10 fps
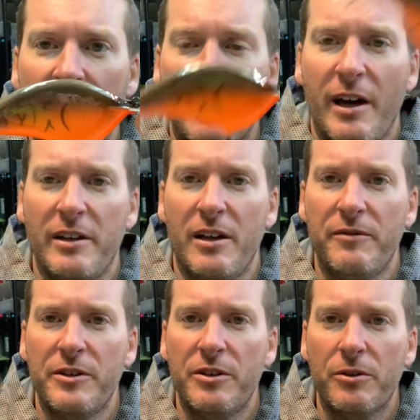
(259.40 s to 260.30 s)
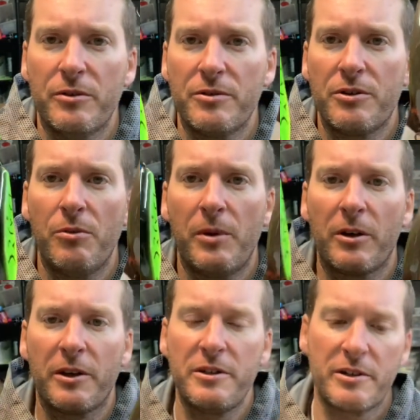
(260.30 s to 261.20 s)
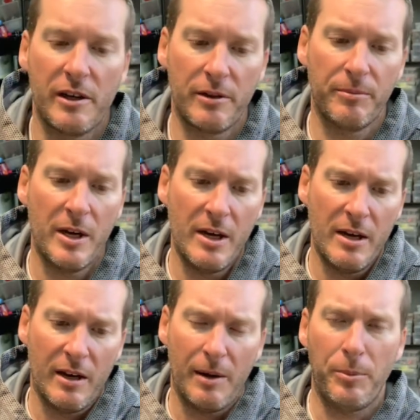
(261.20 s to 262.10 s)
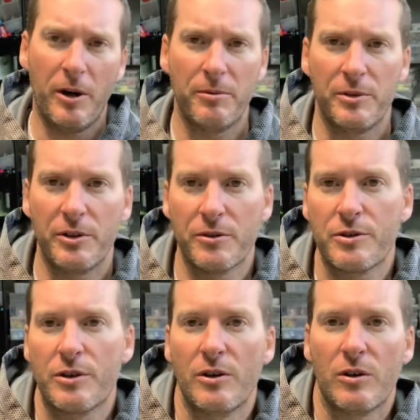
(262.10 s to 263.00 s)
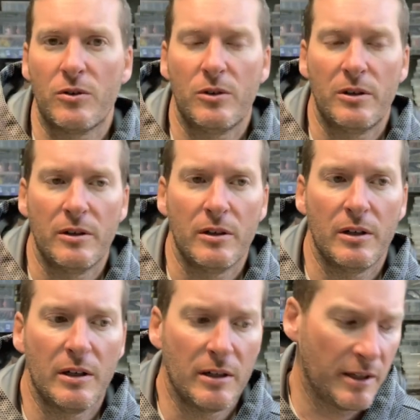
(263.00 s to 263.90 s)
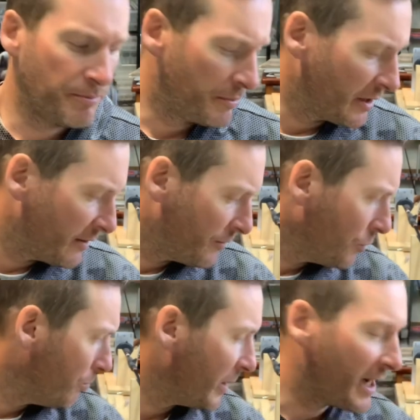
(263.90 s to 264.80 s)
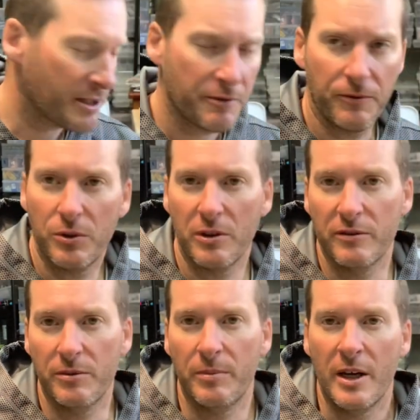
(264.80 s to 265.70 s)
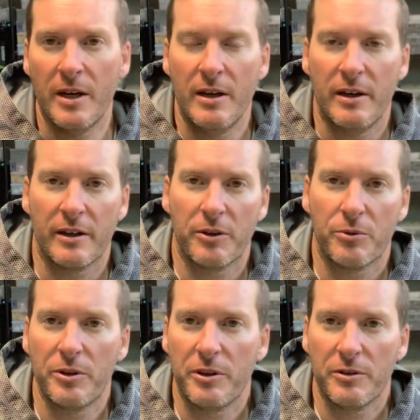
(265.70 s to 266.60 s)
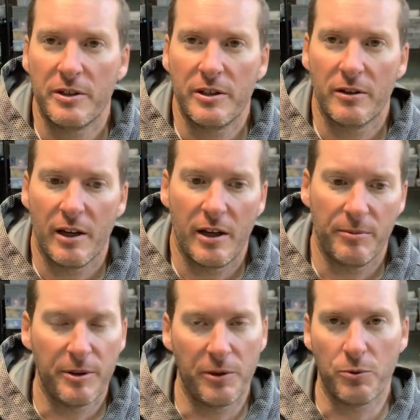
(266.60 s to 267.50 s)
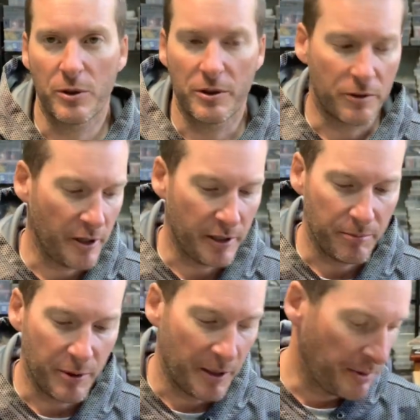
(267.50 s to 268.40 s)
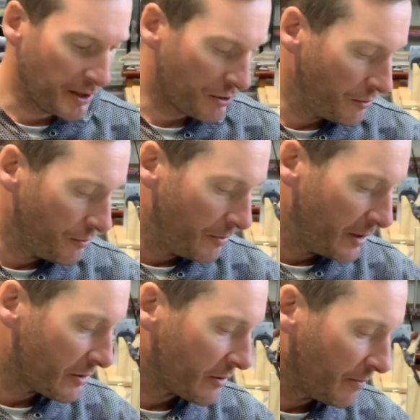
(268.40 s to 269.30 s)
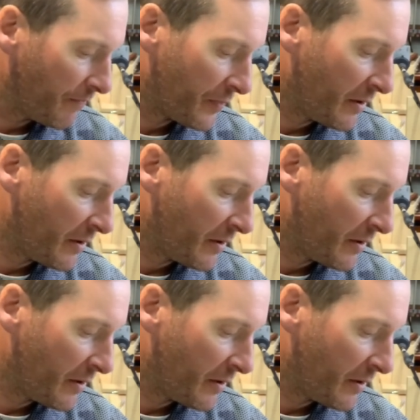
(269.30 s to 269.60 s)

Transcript: I'd love to know. There's no markings on them. I bought them years ago. I have a whole box full of them. I got a really good deal on them and they work great, but I'm not sure who makes them.